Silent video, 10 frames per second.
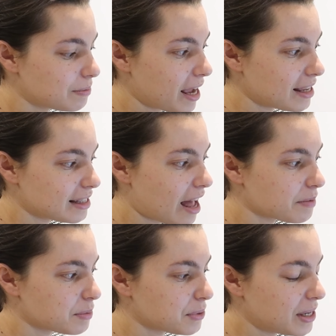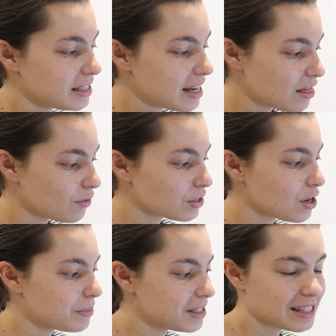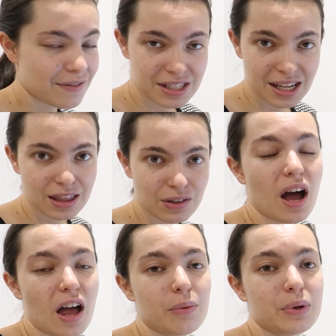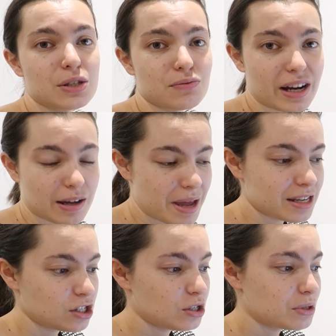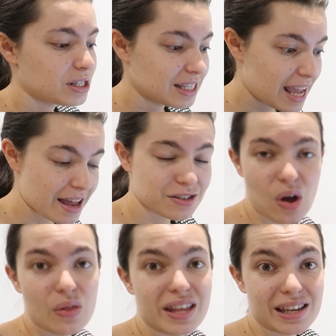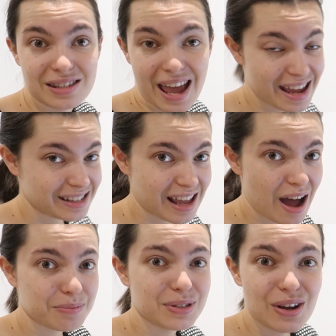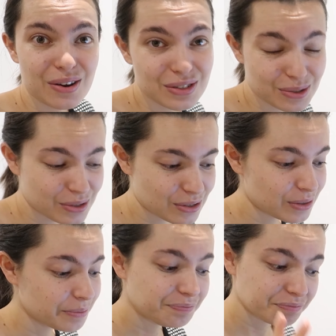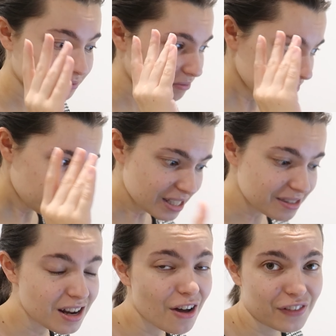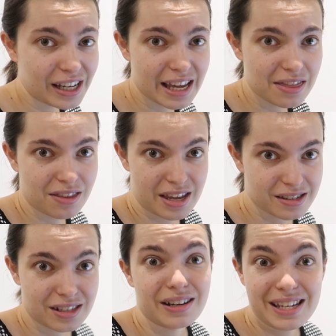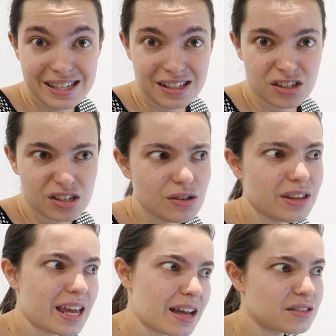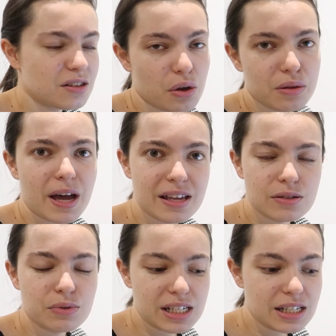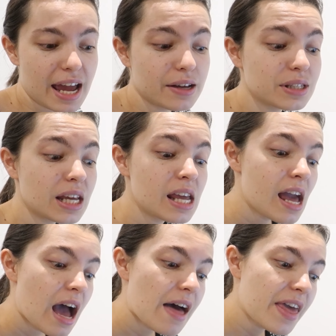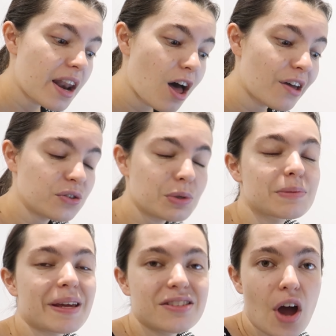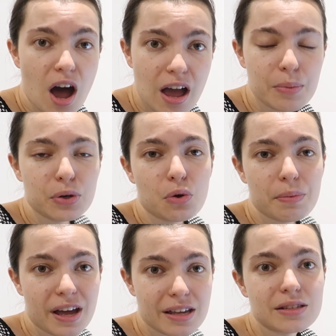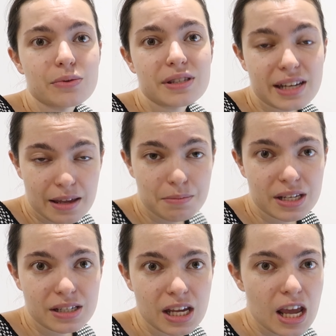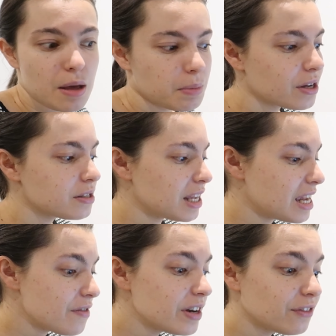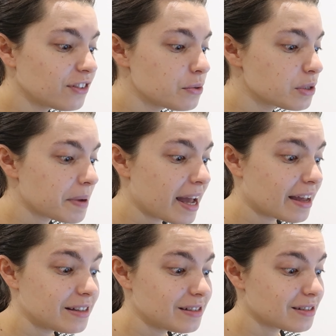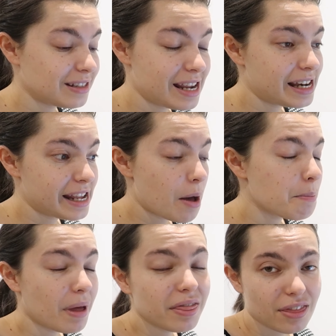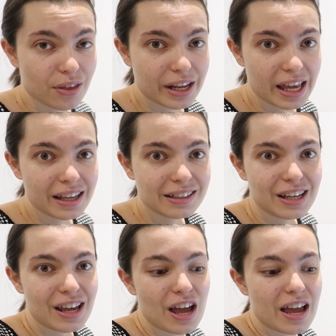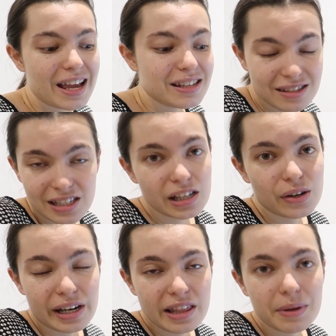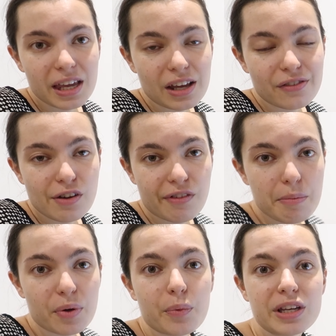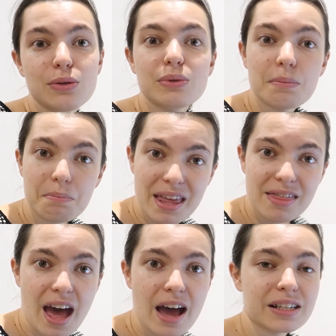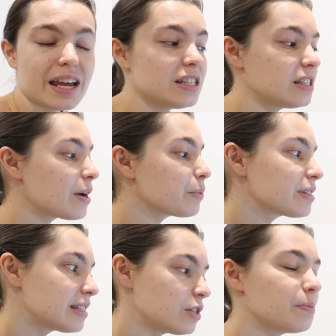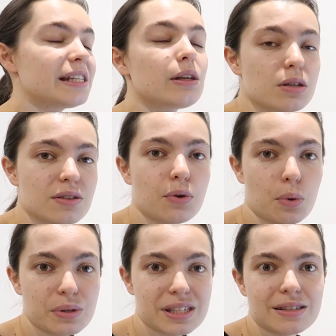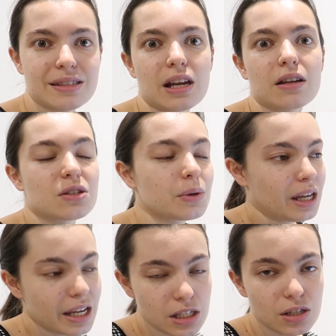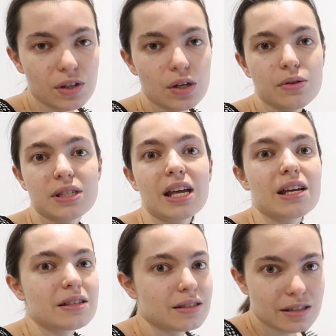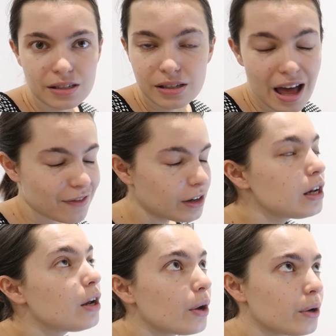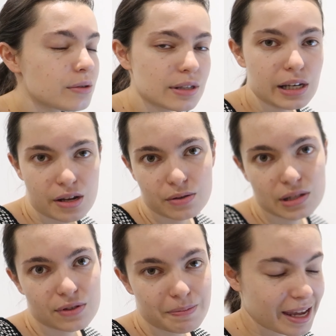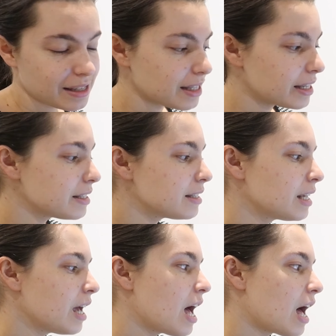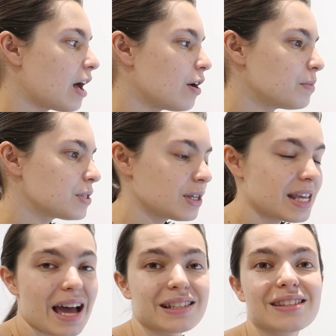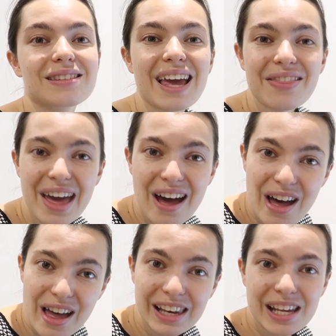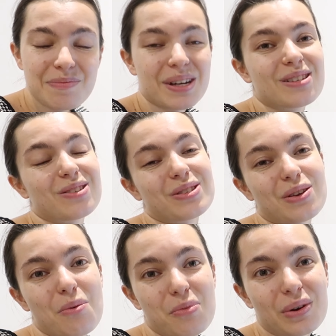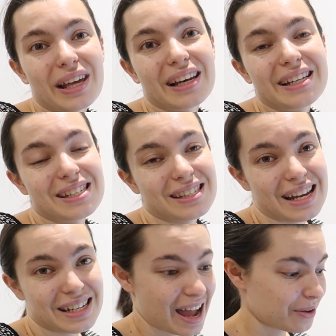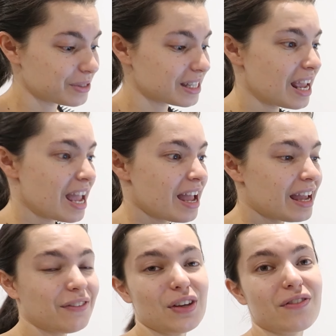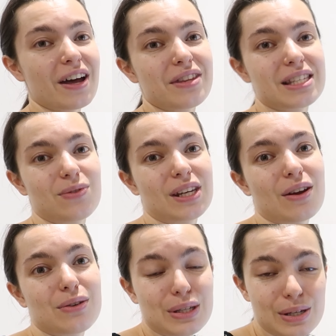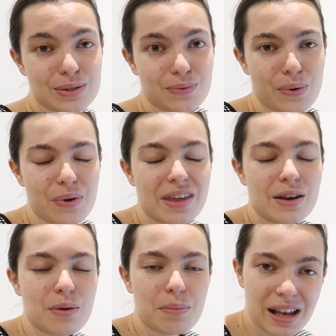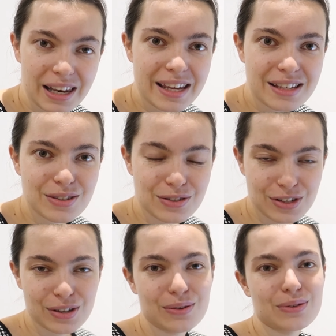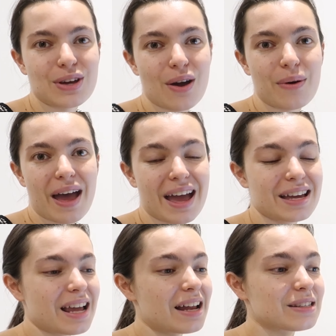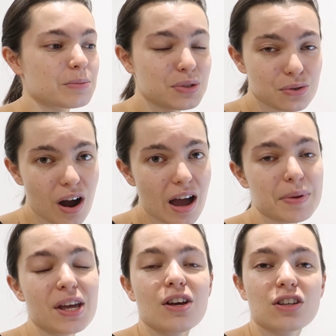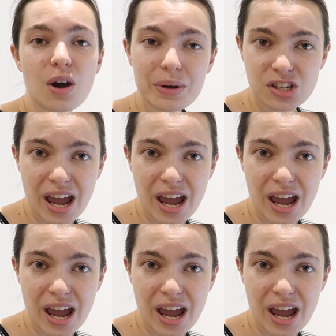space lapse between 10th of October and 17th, but I would recommend you to get on this ASAP. Don't dawdle. Start filling in the things that are easy to do, the yes, no, the personal details, and then afterwards spend time on your personal statement. Because even if you spend nearly a month on it, it's still only the beginning of November when you submit that, and there will still be lots of courses that are doing interviews, still have loads and loads of spaces. So yes, get there early because also you're more likely to stand out. If you found this video useful, then please do go ahead and subscribe. Go and